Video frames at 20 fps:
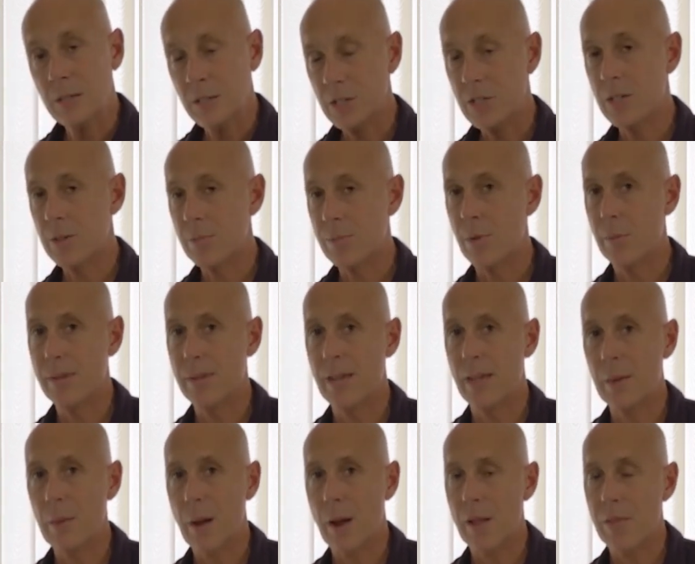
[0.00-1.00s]
You can probably
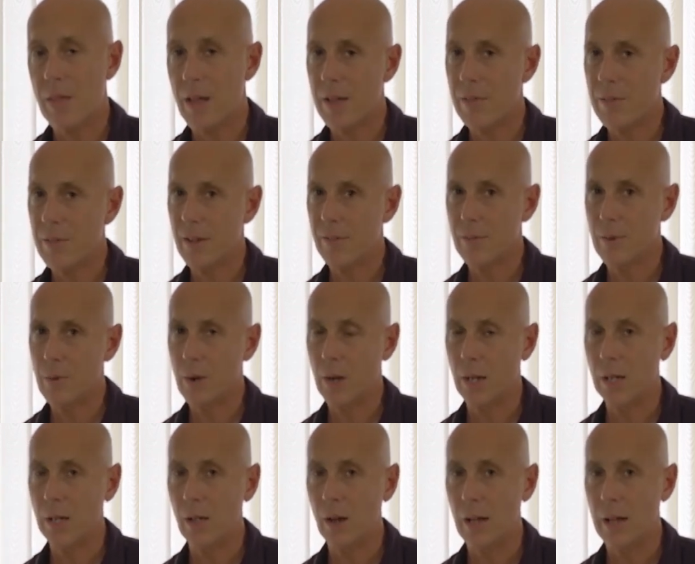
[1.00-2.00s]
get away with that if you have quite a
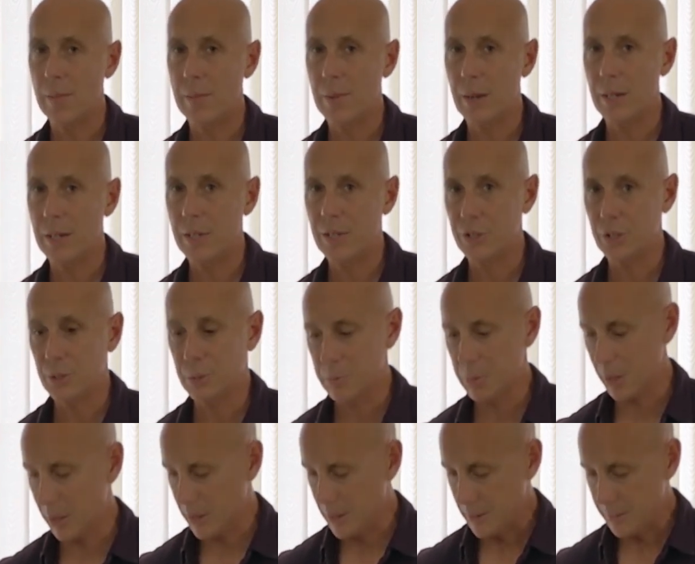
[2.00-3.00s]
light patient,
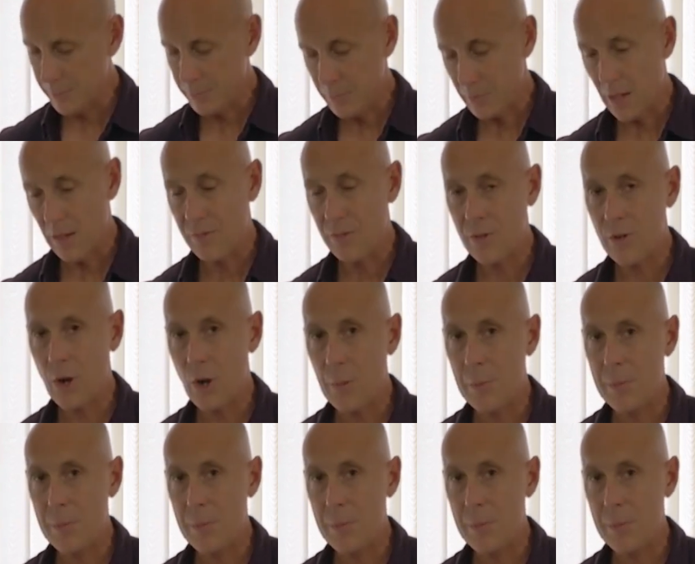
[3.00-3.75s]
but if you've got